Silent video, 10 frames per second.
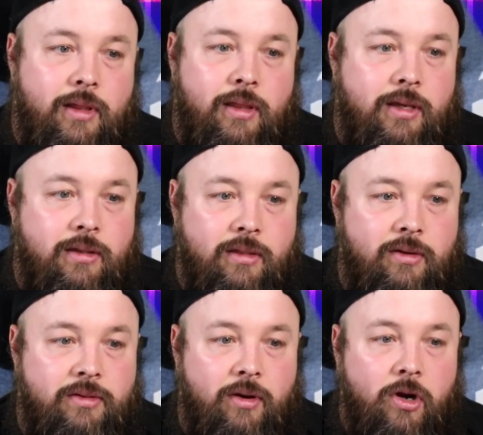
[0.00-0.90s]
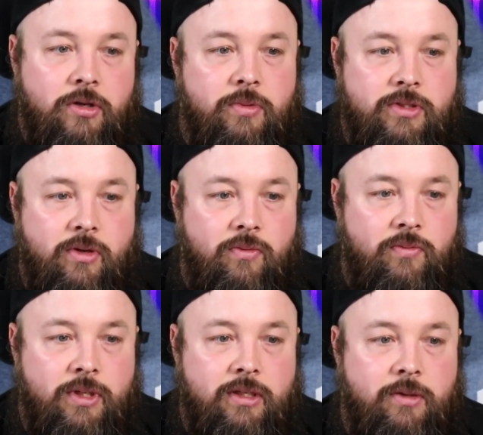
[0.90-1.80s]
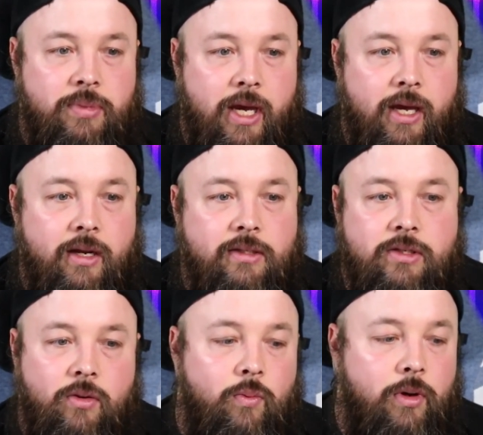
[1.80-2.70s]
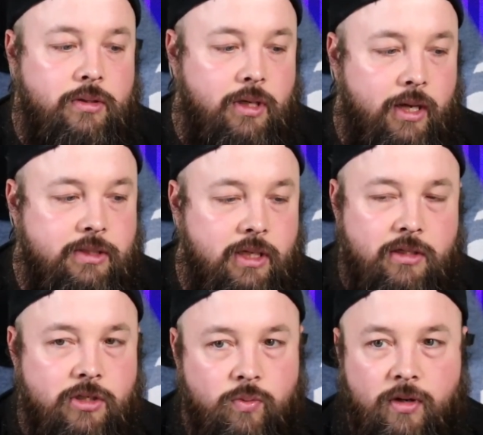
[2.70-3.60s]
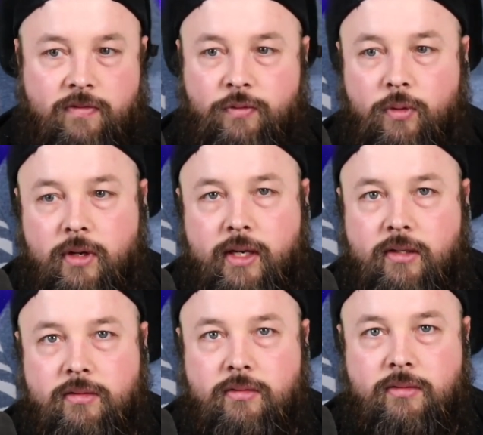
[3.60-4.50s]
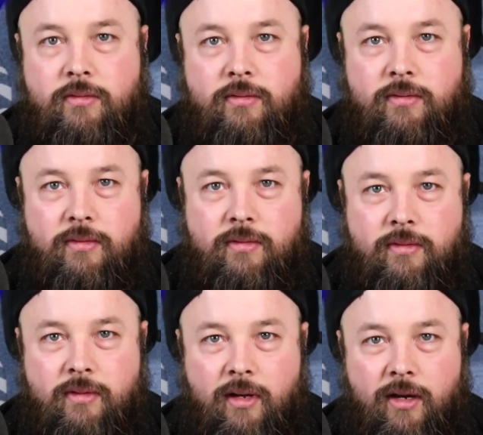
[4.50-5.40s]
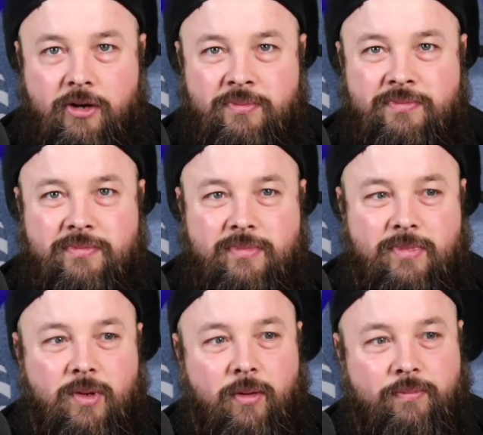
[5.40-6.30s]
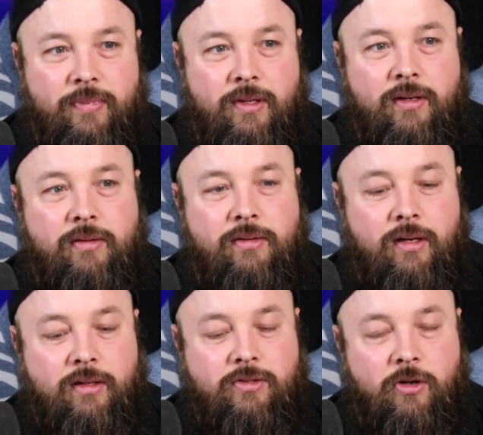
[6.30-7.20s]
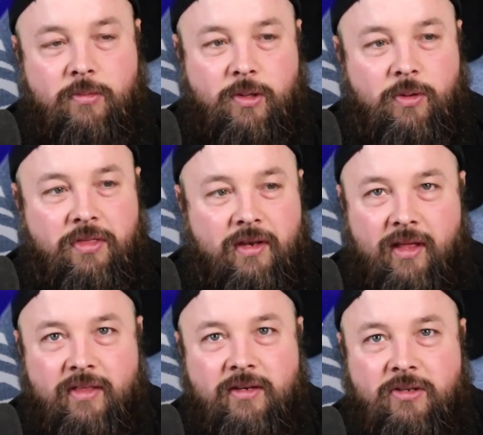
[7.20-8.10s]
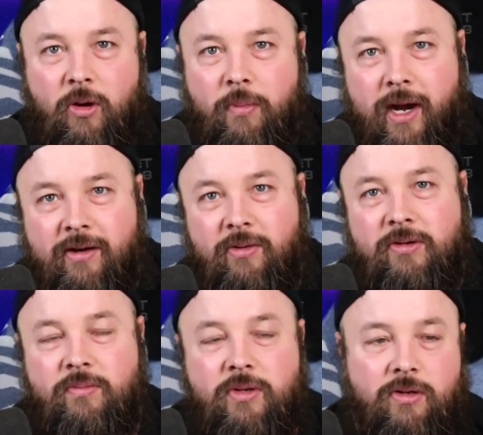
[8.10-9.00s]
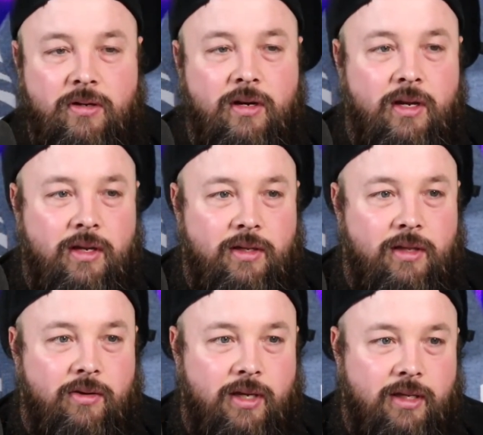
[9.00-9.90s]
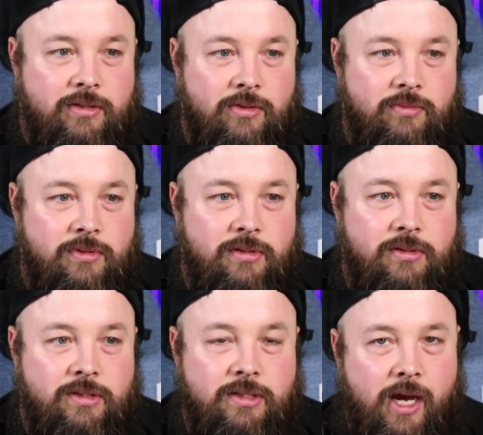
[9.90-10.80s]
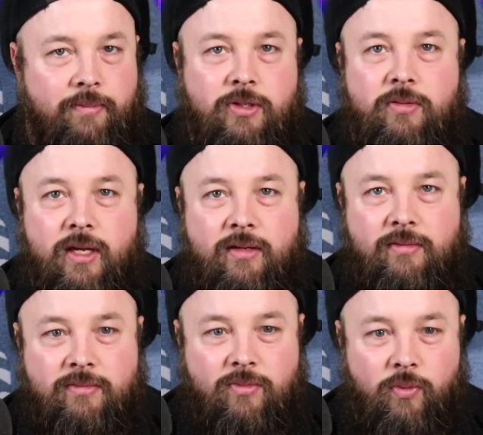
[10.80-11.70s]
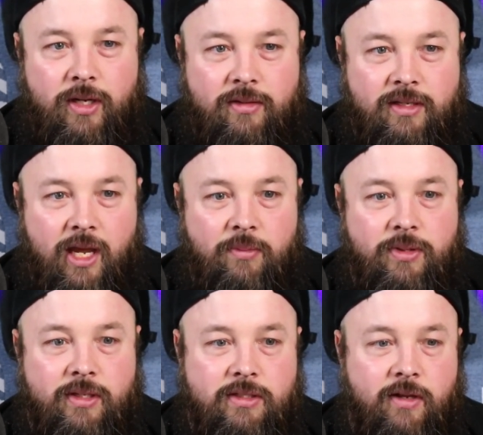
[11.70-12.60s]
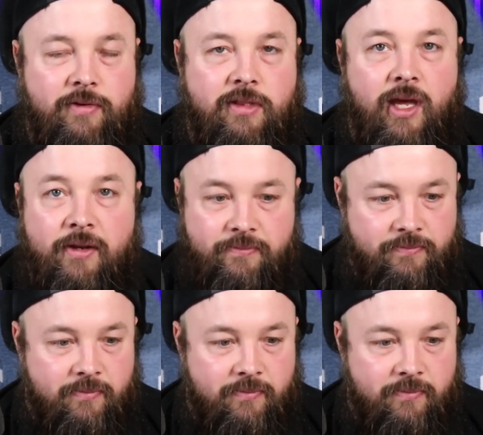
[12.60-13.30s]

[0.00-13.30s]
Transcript: like their arguments are really bad. I saw one guy say just win a Fortnite a tournament with it and then go buy your own computer. Okay, so stop doing that weird gambling and stuff like that.